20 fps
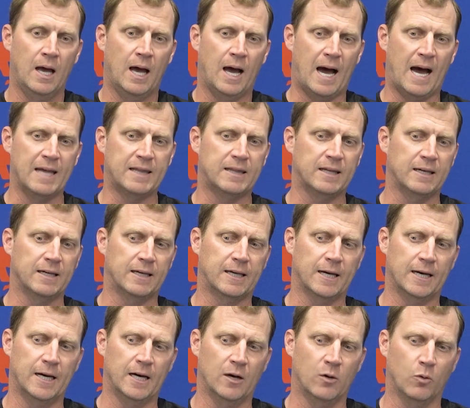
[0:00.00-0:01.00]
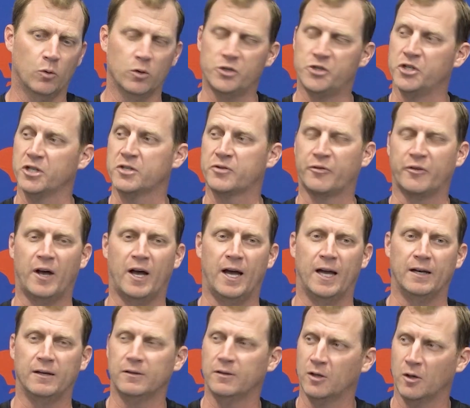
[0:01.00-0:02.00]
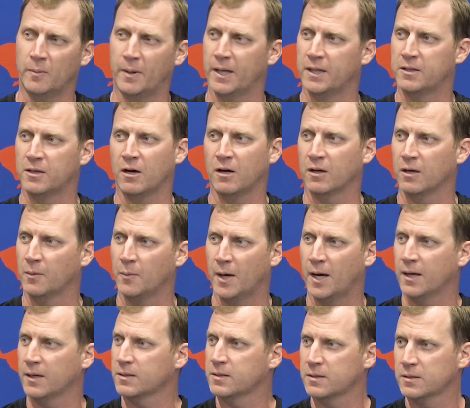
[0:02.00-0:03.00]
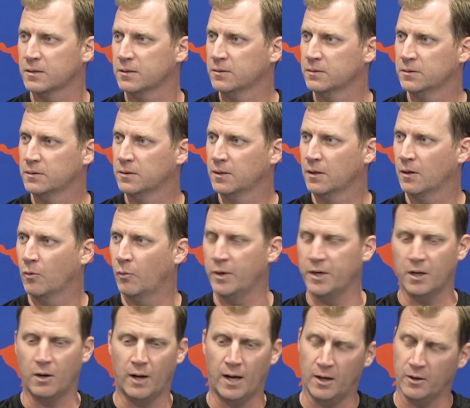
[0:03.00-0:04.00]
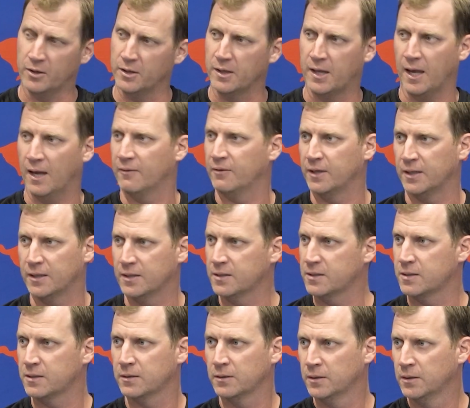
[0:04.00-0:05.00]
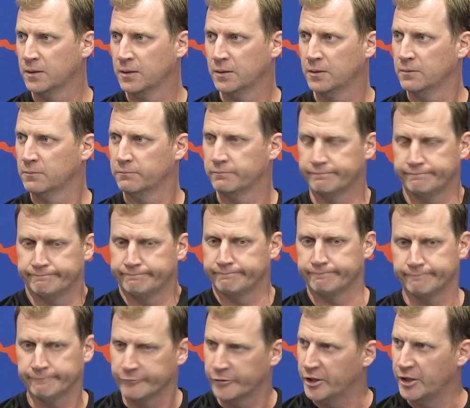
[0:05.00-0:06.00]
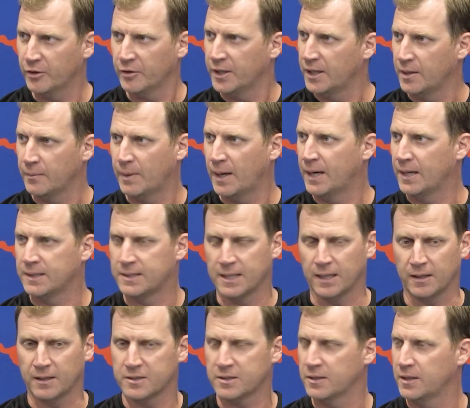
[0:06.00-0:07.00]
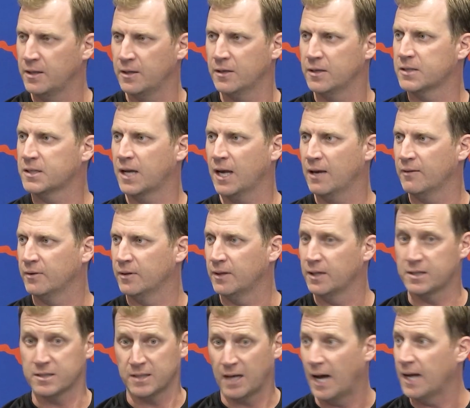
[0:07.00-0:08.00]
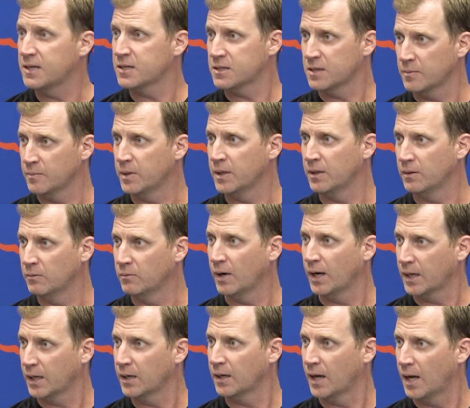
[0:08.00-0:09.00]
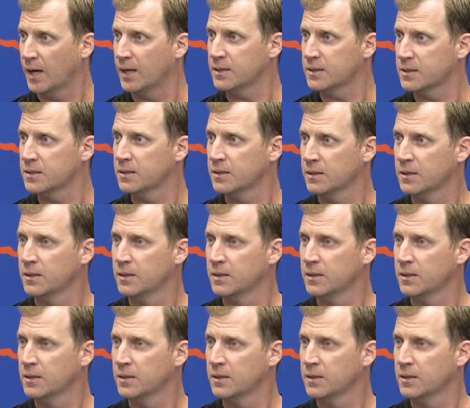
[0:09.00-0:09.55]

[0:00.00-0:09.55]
I think we're just fine, nobody talking about us. We know how good Kevin is. We don't need anybody to tell us, and neither does Kevin. It's nice to be recognized.